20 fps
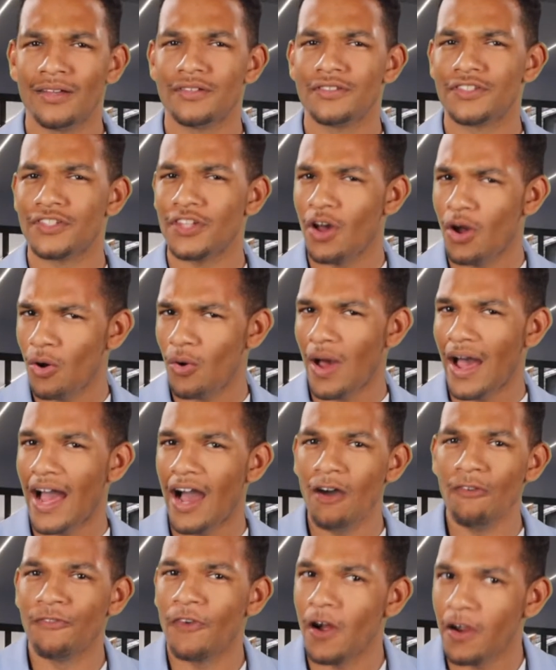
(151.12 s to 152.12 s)
So
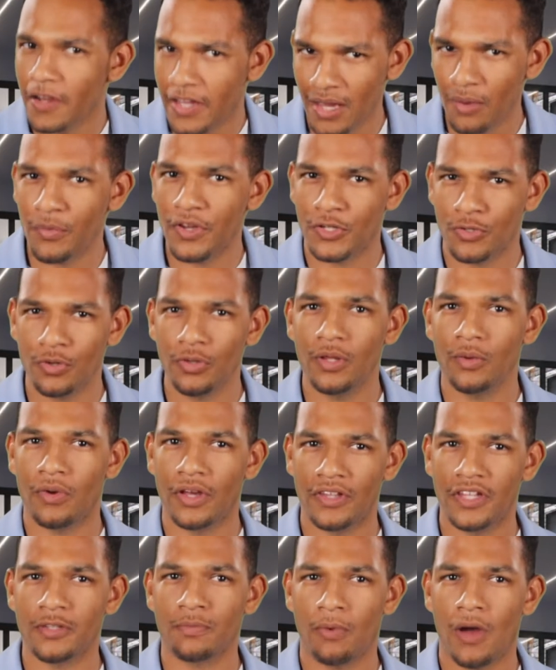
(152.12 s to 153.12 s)
how far can we truly
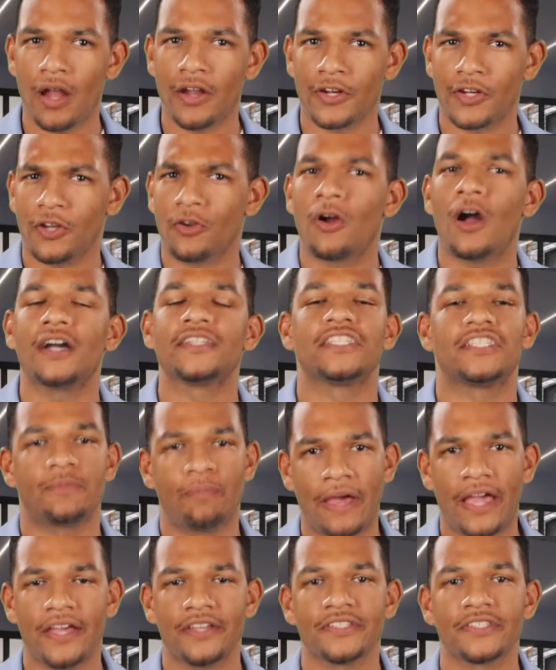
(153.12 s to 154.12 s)
run this product across the
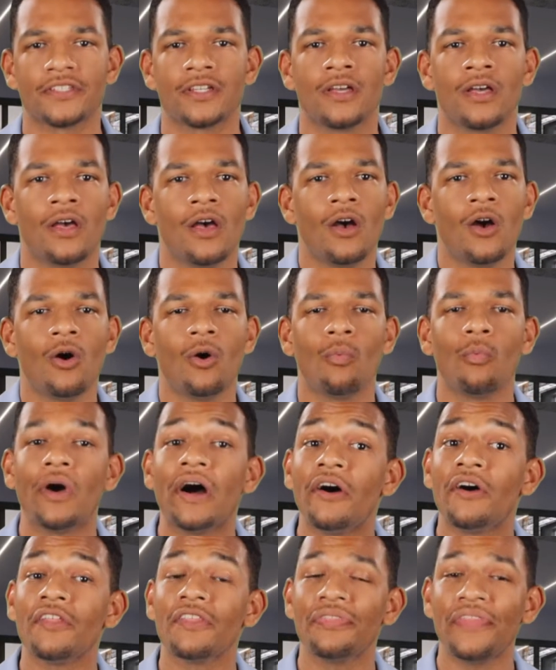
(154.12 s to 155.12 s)
space?
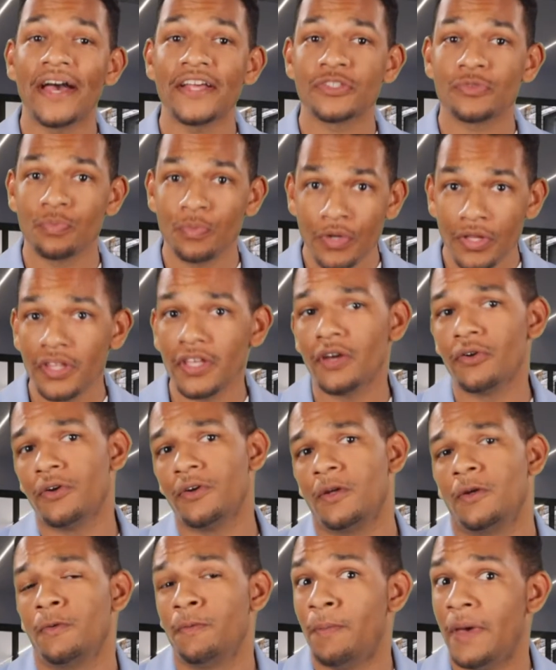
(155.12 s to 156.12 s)
Well, that's really going
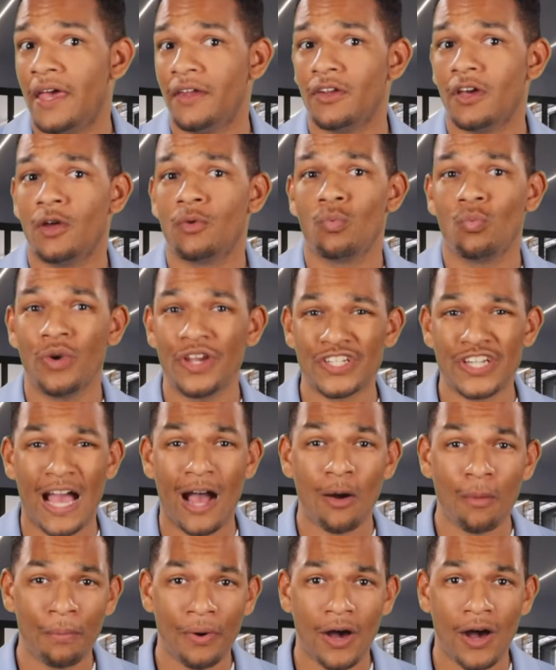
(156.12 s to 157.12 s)
to depend on which
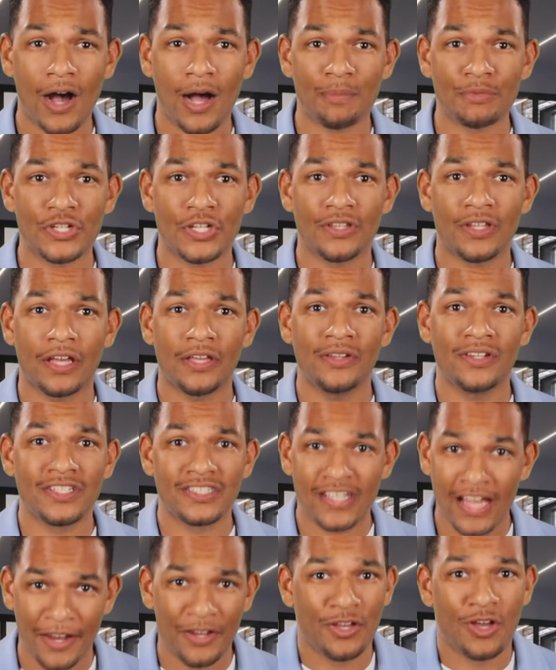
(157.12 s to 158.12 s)
output option that you
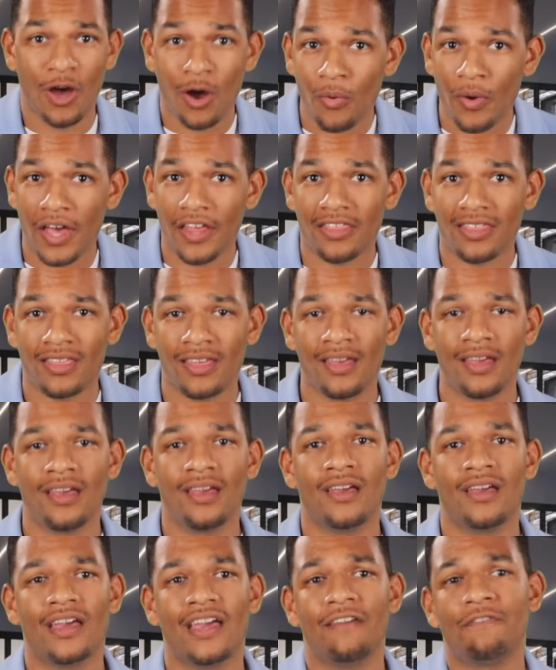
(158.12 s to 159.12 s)
decide to go with.
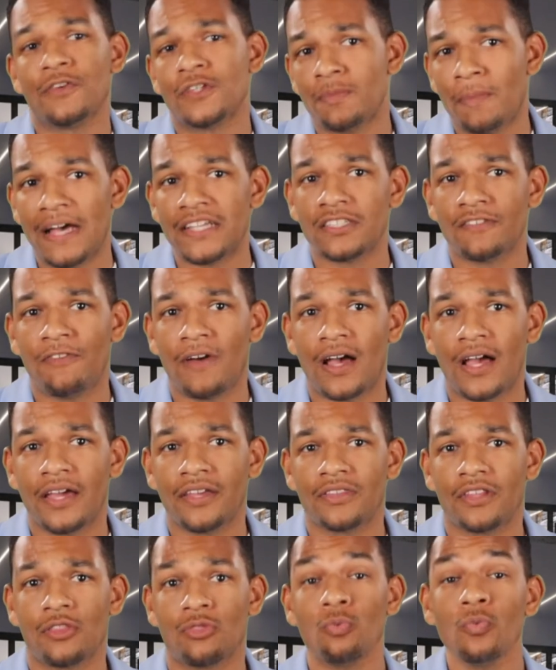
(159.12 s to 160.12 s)
If you're
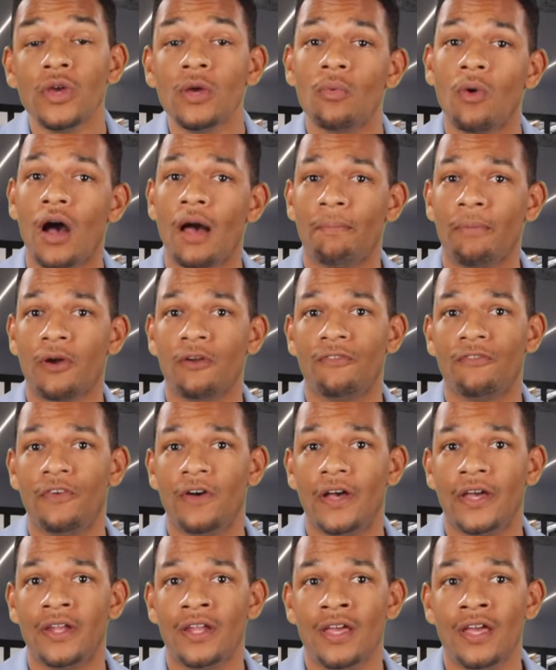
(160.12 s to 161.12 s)
specifying the 3 watt per
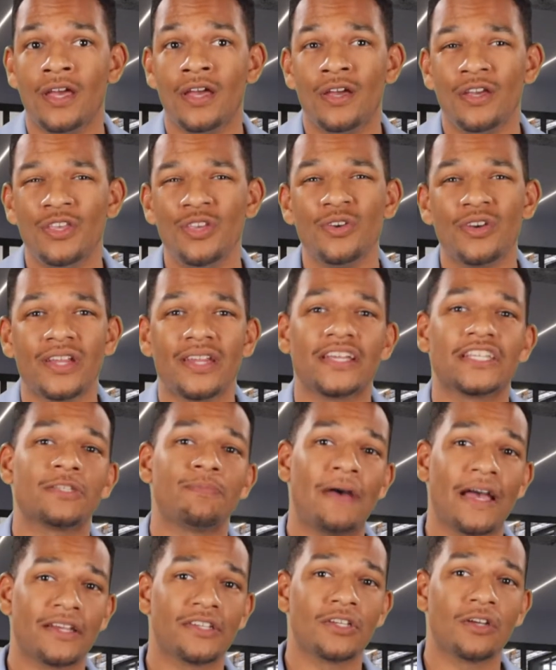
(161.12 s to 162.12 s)
foot, you can
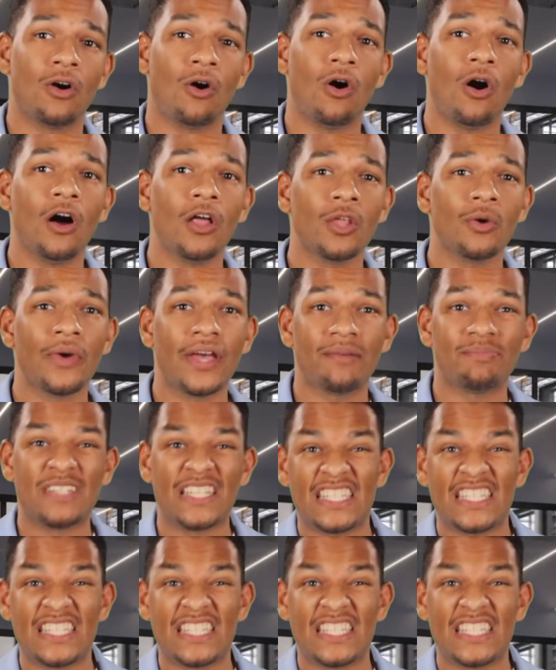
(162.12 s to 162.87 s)
expect to go all the way up to